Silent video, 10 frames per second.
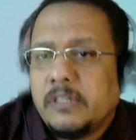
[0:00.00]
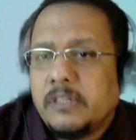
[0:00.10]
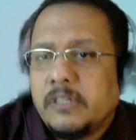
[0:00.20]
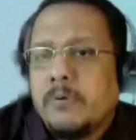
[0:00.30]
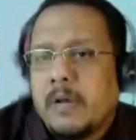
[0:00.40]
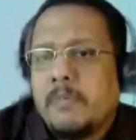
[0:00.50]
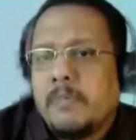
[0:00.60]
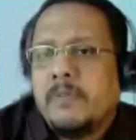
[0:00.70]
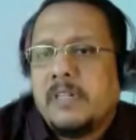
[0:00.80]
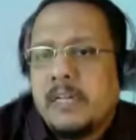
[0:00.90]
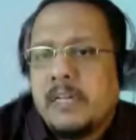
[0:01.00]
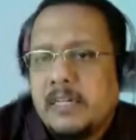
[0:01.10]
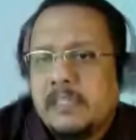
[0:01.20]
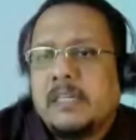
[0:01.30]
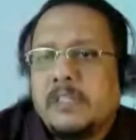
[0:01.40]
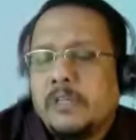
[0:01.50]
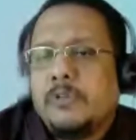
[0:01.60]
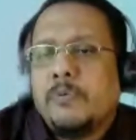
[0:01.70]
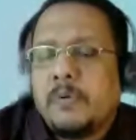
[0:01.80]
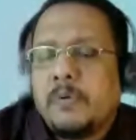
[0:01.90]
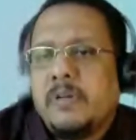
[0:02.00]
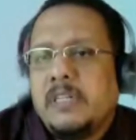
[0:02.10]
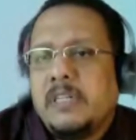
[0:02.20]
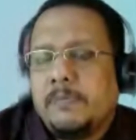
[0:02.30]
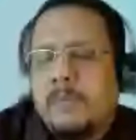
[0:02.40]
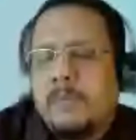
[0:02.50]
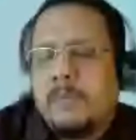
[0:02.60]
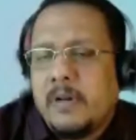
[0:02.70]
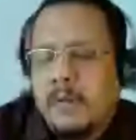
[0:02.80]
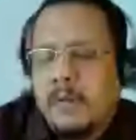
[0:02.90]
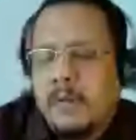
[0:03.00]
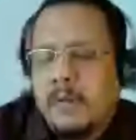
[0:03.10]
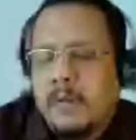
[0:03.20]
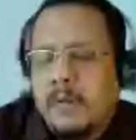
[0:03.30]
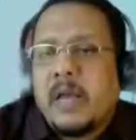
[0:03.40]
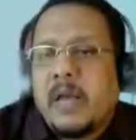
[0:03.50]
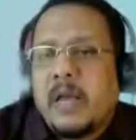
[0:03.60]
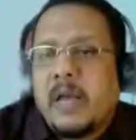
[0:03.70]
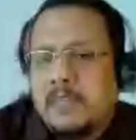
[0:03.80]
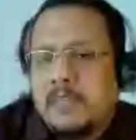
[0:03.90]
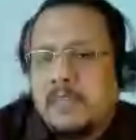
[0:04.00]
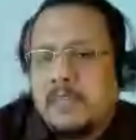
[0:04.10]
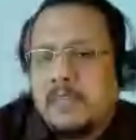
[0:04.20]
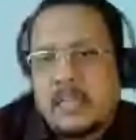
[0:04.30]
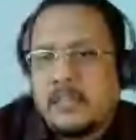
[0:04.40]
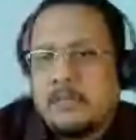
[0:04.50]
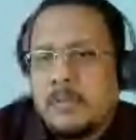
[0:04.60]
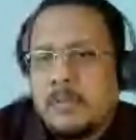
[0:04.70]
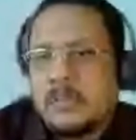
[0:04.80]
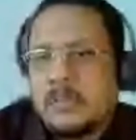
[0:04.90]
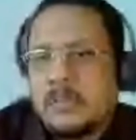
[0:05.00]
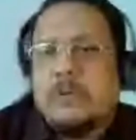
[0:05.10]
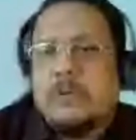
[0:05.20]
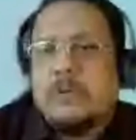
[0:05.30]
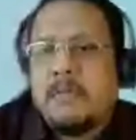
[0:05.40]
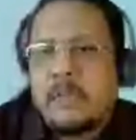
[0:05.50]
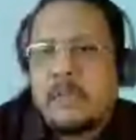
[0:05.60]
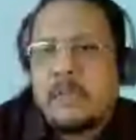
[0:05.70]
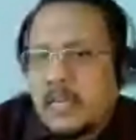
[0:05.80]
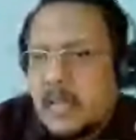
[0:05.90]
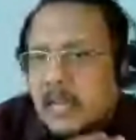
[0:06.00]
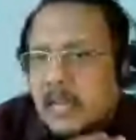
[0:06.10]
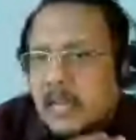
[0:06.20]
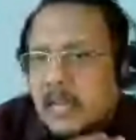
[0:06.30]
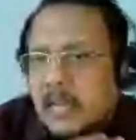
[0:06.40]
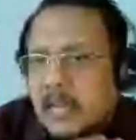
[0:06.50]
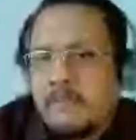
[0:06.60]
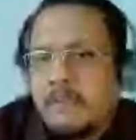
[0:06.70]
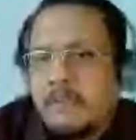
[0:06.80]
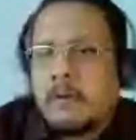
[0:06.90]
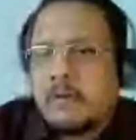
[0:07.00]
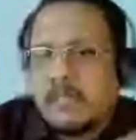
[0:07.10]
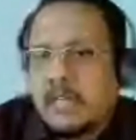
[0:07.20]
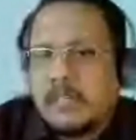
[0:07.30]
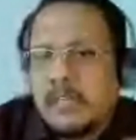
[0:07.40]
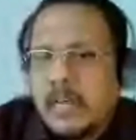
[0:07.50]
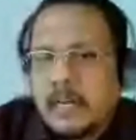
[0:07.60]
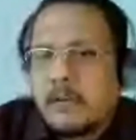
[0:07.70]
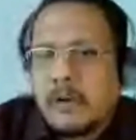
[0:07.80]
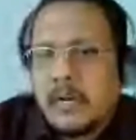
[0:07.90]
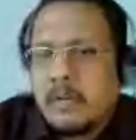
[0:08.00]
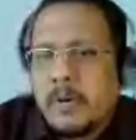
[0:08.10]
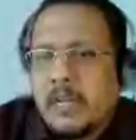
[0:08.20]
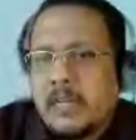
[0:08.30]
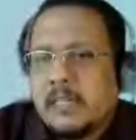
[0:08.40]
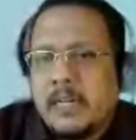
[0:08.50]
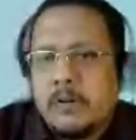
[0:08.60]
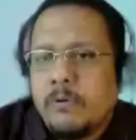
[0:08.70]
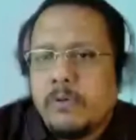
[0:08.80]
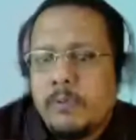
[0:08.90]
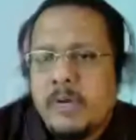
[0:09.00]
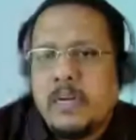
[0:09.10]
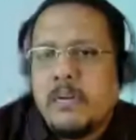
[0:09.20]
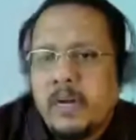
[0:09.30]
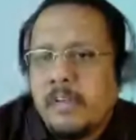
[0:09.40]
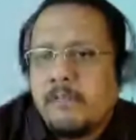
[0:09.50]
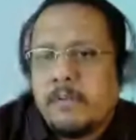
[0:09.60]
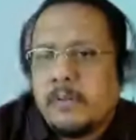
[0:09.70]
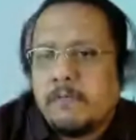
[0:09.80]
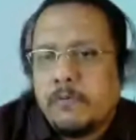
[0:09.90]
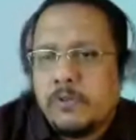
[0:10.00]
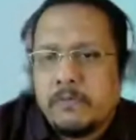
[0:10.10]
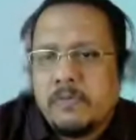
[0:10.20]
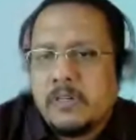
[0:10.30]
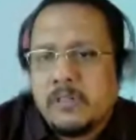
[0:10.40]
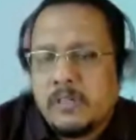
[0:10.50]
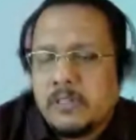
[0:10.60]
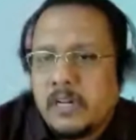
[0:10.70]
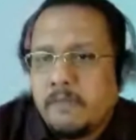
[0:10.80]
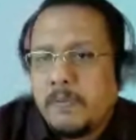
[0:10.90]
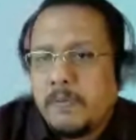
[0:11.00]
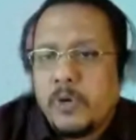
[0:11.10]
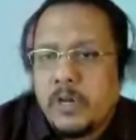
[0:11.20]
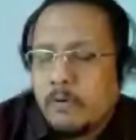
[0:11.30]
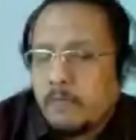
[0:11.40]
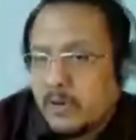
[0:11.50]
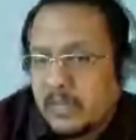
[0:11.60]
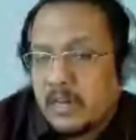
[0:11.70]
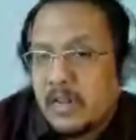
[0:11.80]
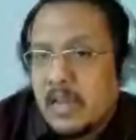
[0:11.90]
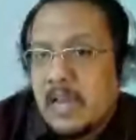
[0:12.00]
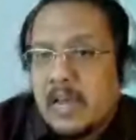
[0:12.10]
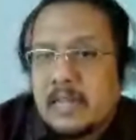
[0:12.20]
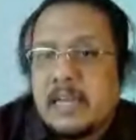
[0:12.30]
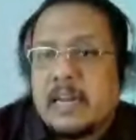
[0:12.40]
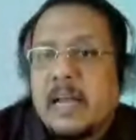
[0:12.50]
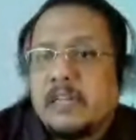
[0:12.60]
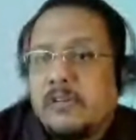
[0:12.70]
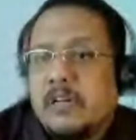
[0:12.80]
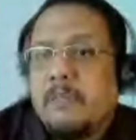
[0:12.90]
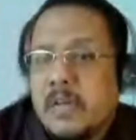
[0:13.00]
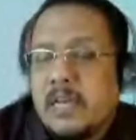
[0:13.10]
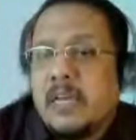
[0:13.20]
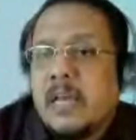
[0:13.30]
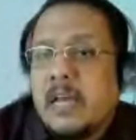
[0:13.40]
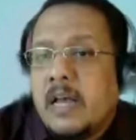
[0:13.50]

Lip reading: not to come up with an injunction to prevent these people from accessing these sites because there is no other way. The Elsevier or Science Direct or anybody, they don't spend any money for the fruits of the research that we put in over there, and they are actually making